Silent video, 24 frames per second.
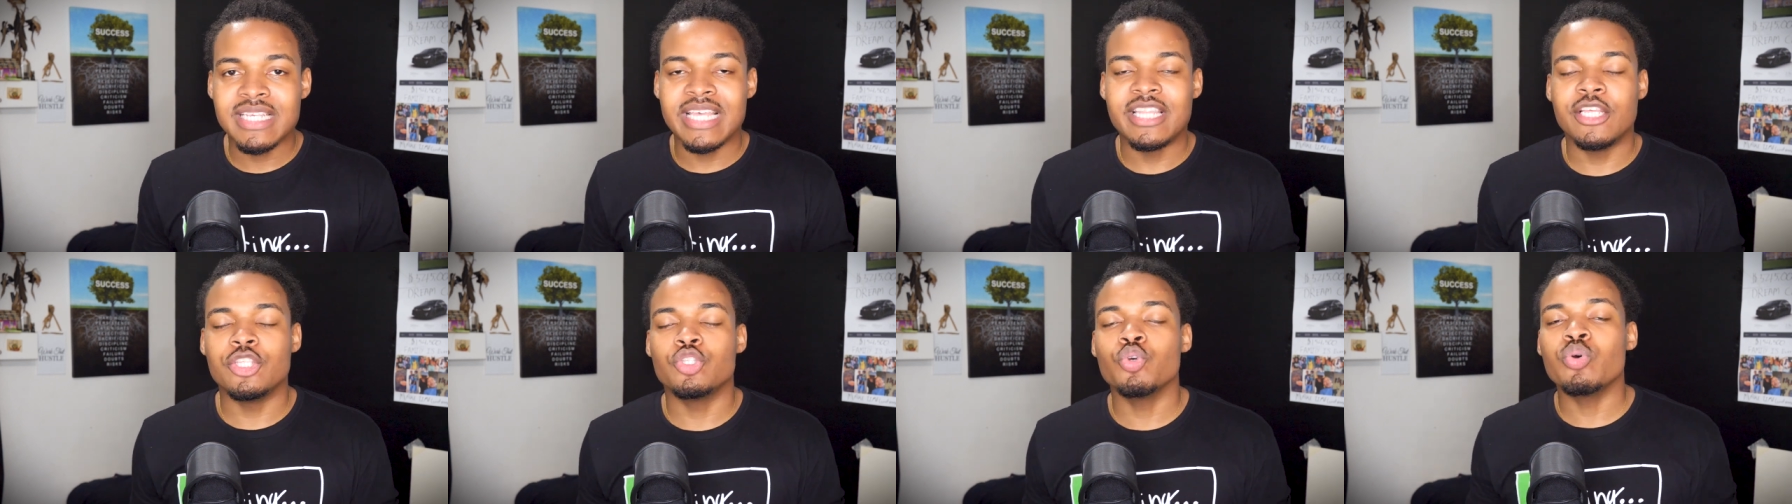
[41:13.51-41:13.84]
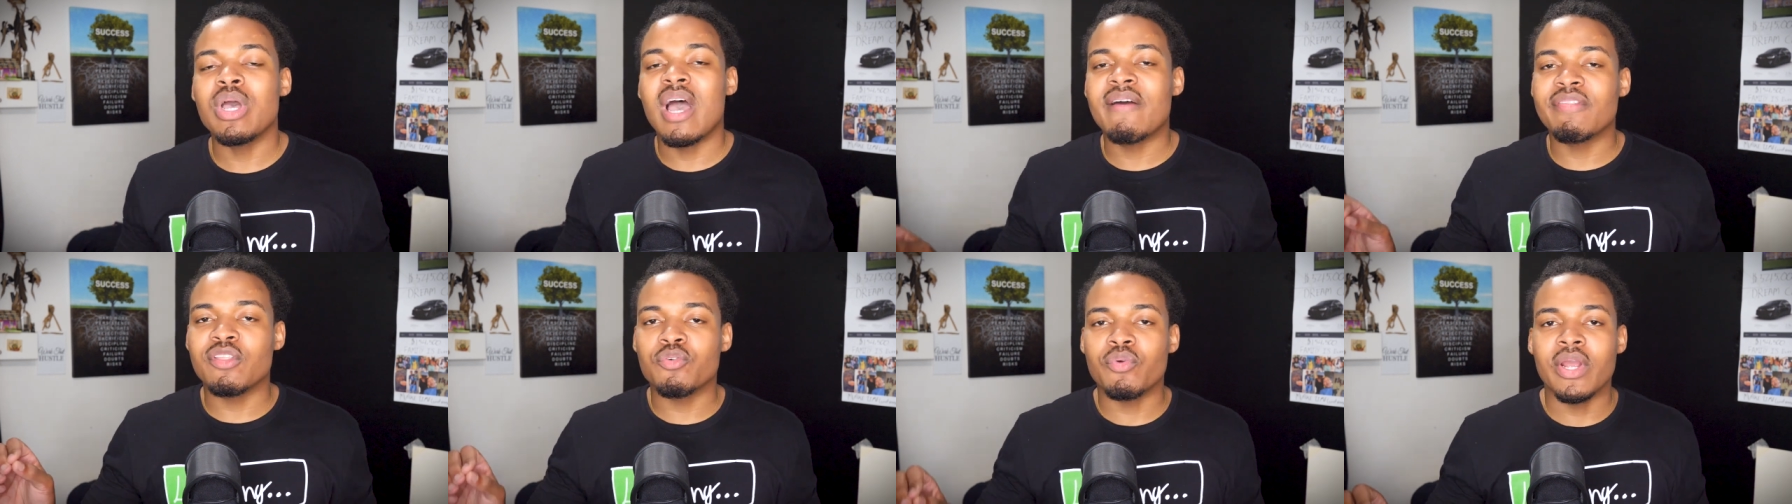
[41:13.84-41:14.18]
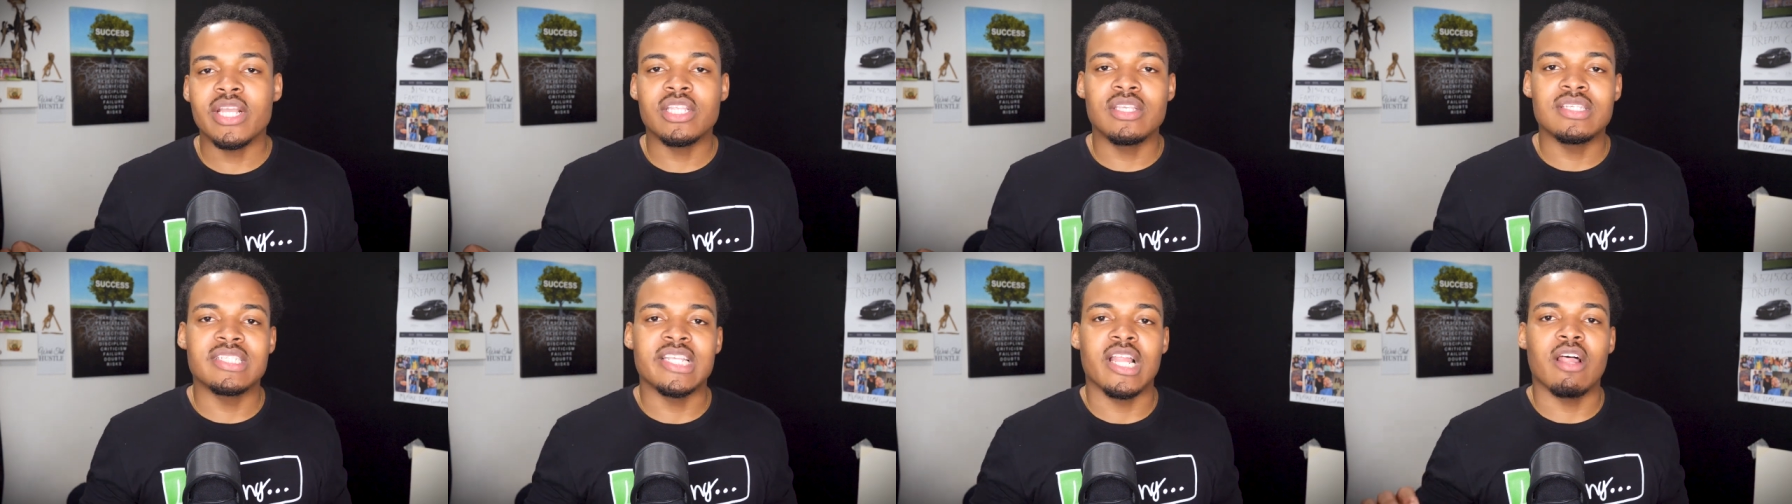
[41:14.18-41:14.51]
and they do have the
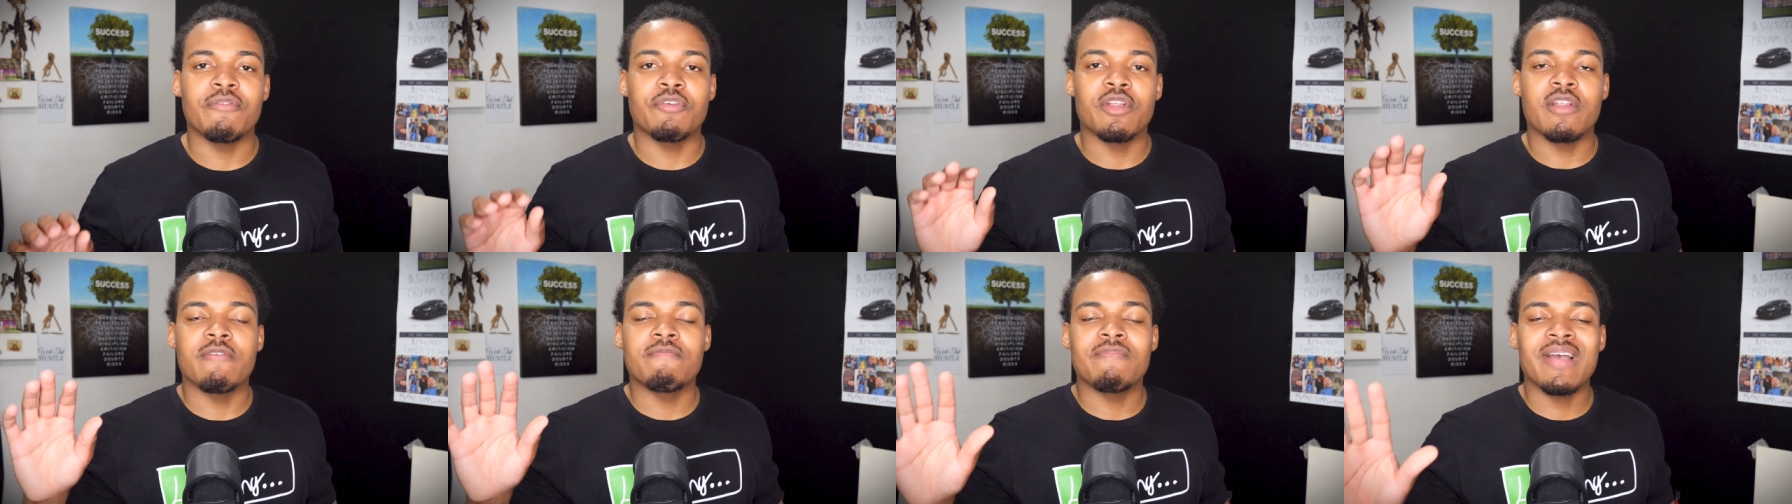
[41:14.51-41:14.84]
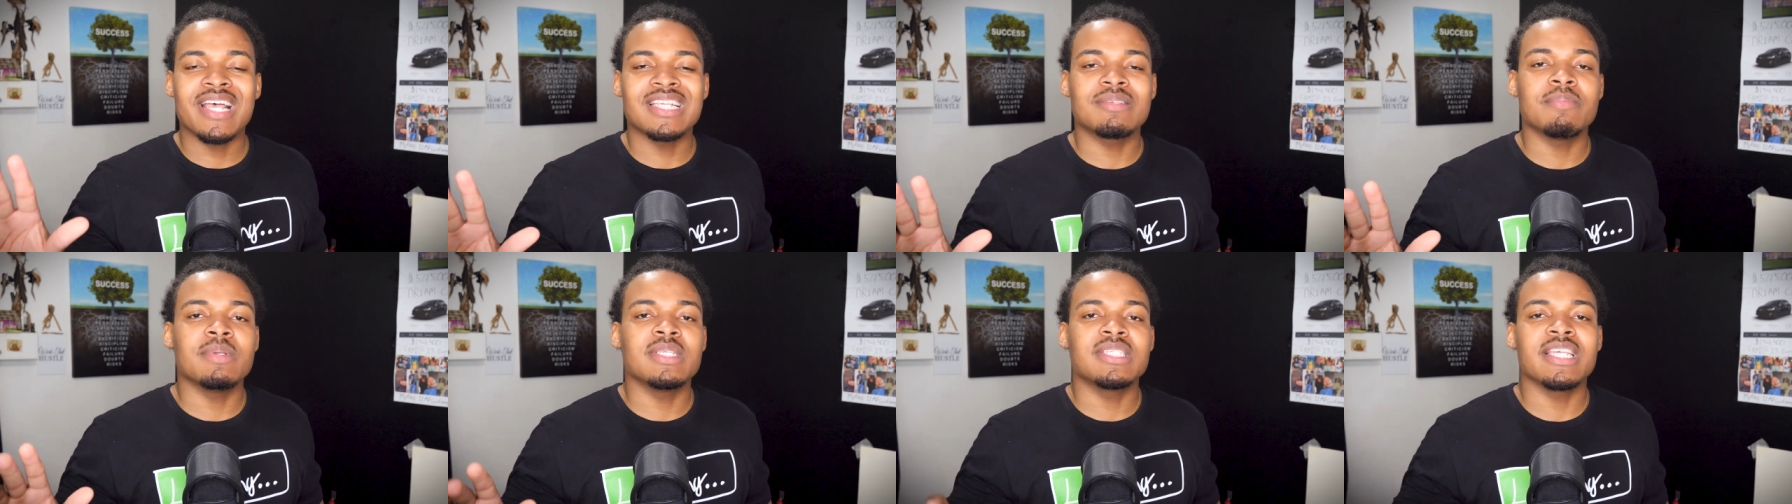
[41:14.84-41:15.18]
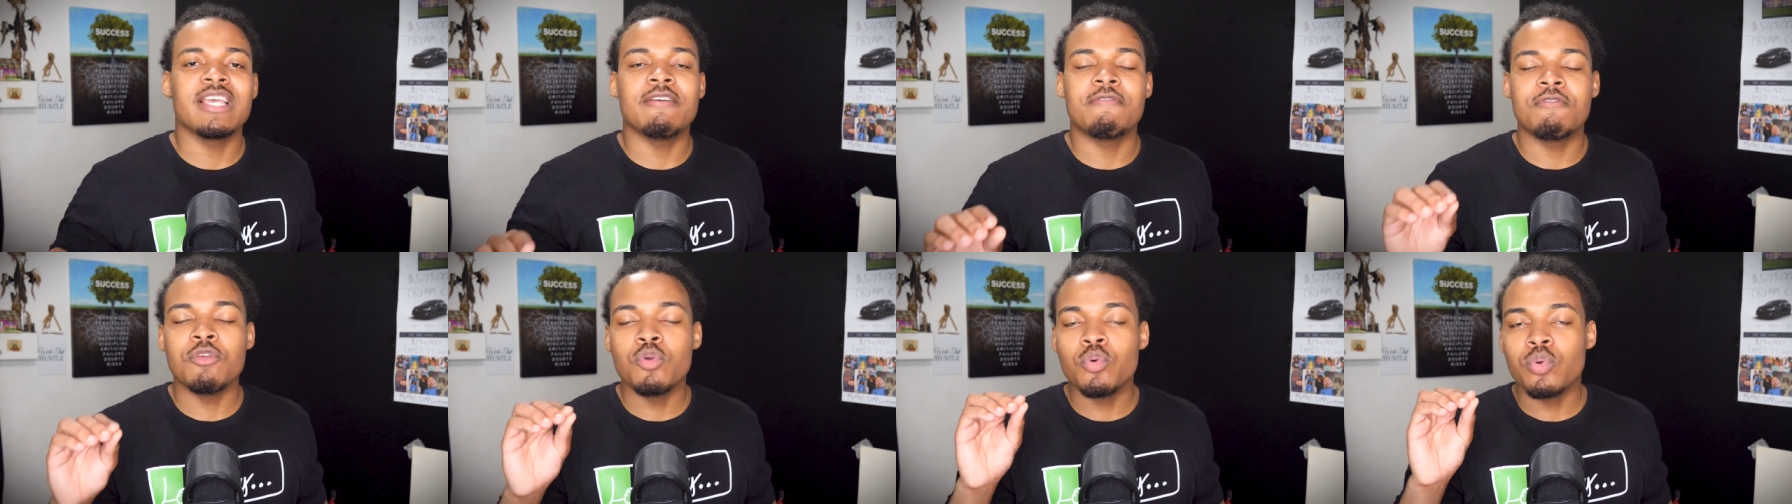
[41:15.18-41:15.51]
right to sell off your investments
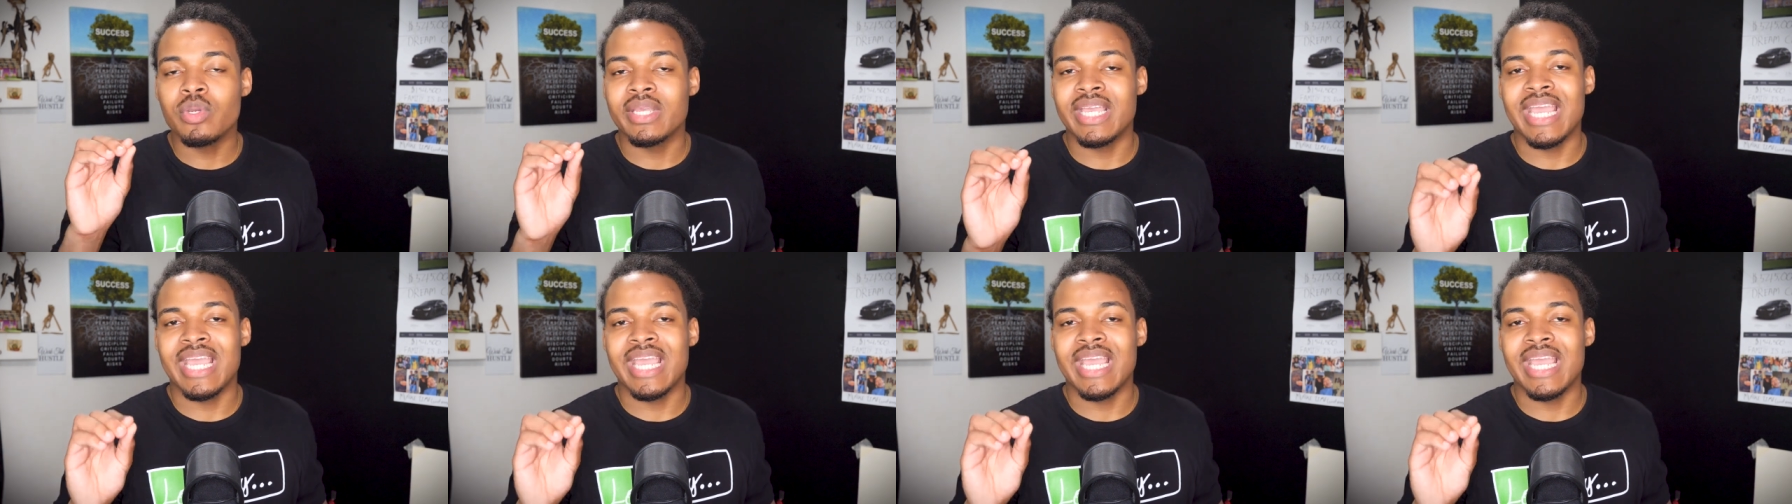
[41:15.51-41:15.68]
if you